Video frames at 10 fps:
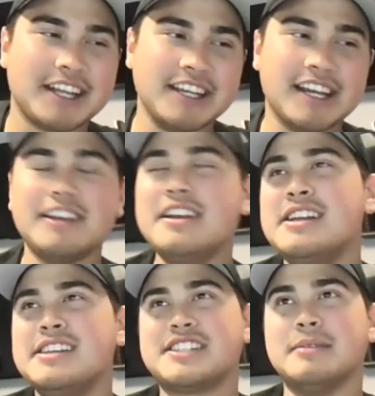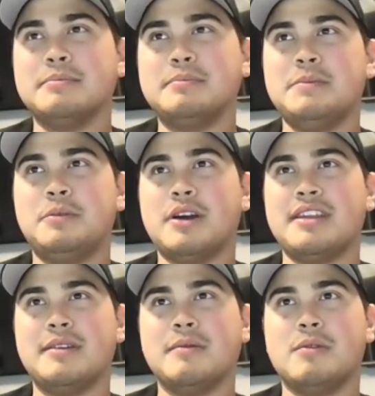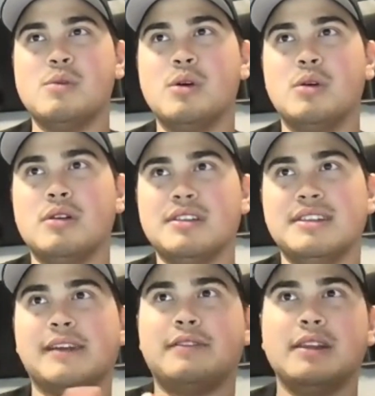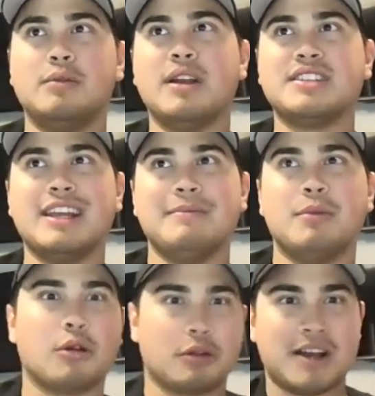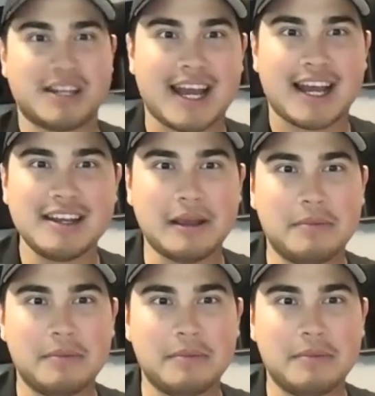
And yeah, some people I think will definitely resonate more with my dad,